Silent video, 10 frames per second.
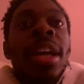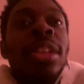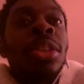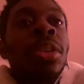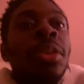
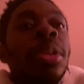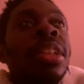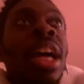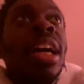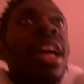So
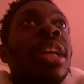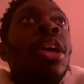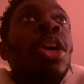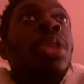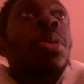that kind of
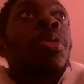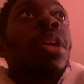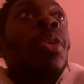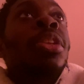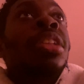goes with what
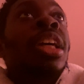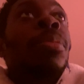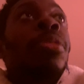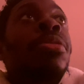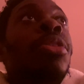I was saying
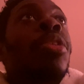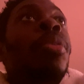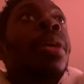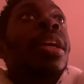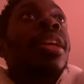before with
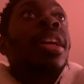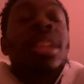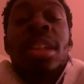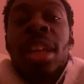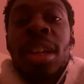being like a
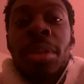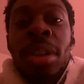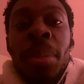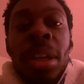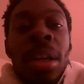delinquent or
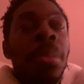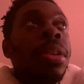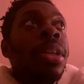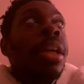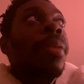being a
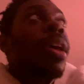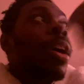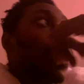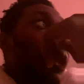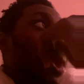bully.
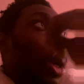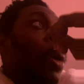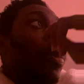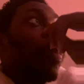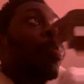
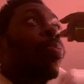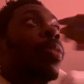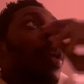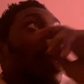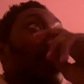
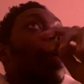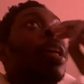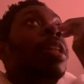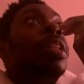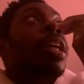
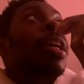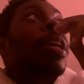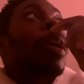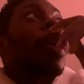Because like